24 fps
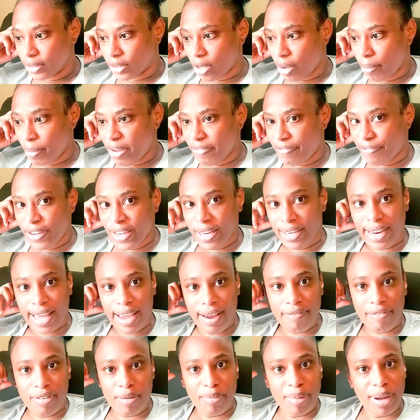So I feel
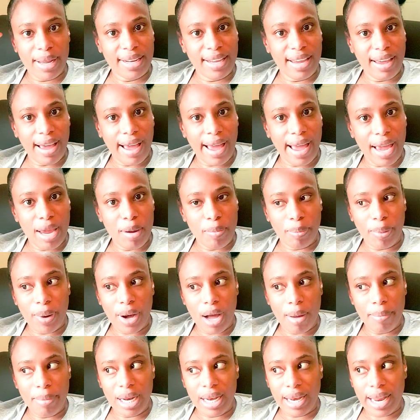everybody eye
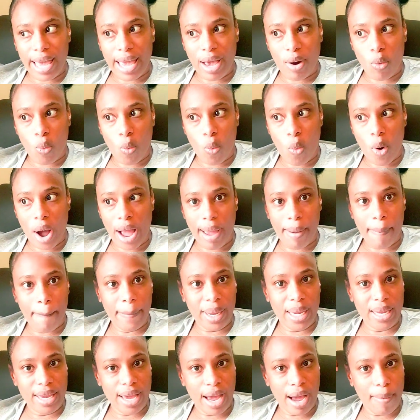upon me like, why
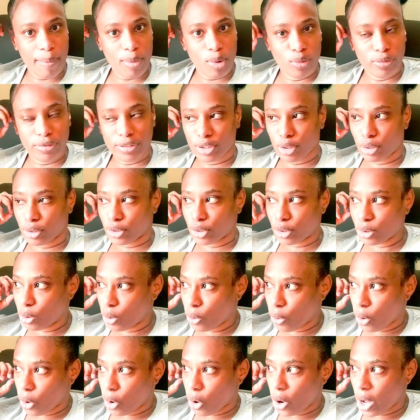me I move so
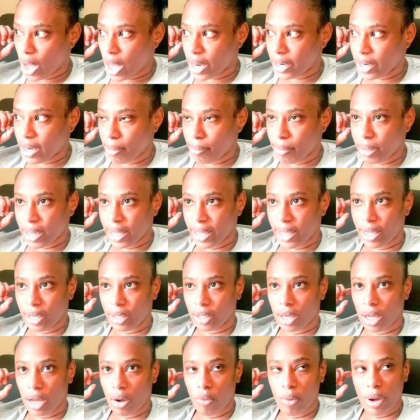slow? And I'm
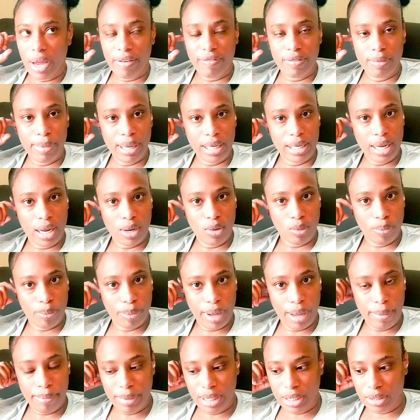like, oh, why everybody eye
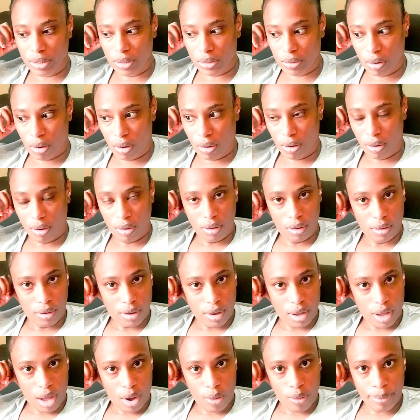upon me so?
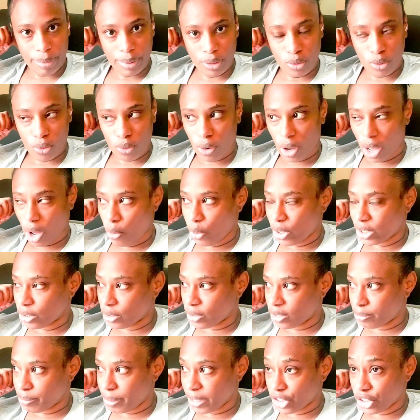How me do? I was
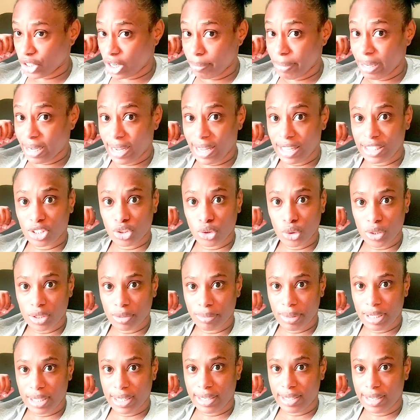so special, because
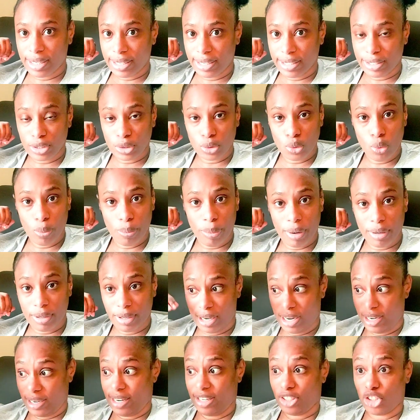trust me, the soup,
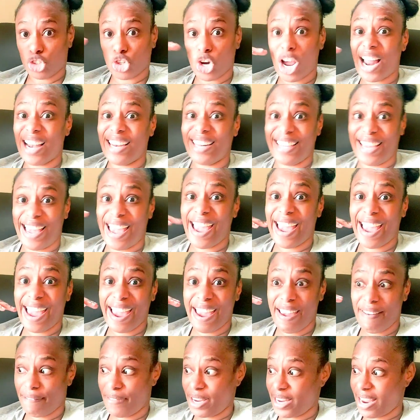the chali
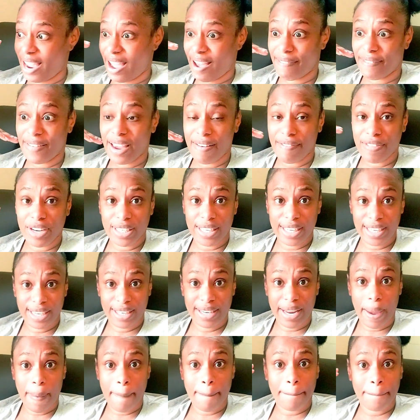heavy, had everything
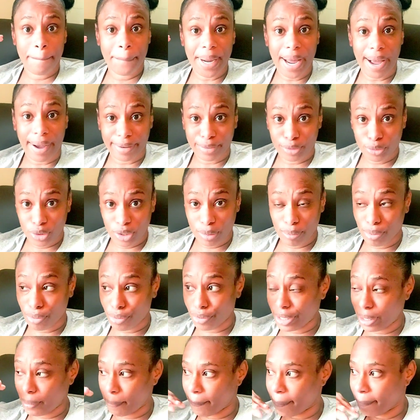in there packed to the
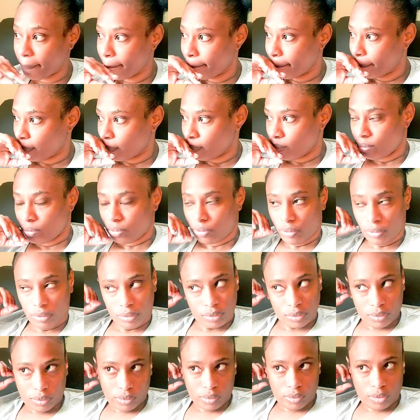brim.
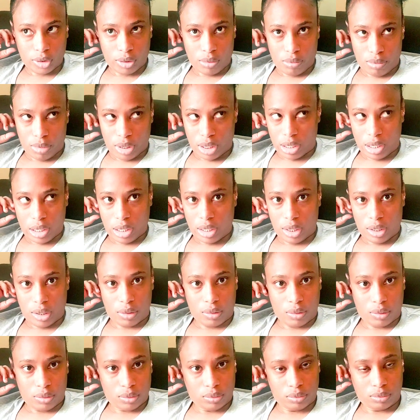And I'm
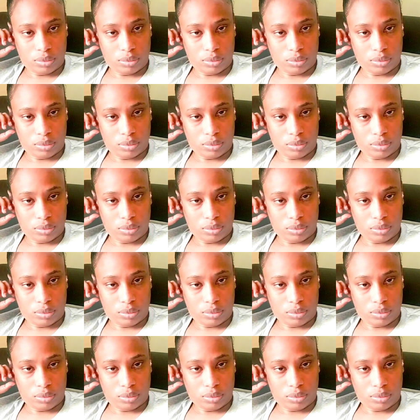like,